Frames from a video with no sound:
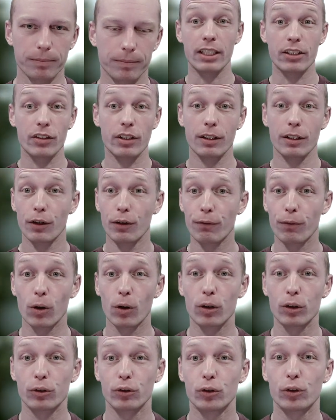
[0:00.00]
That's it
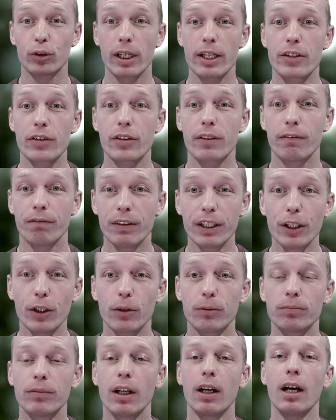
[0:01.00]
for today's
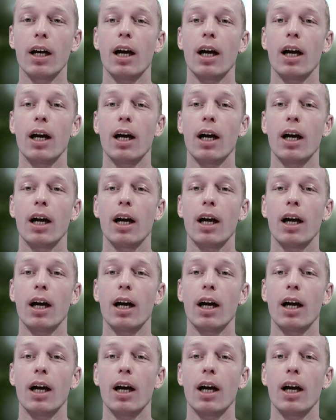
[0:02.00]
video.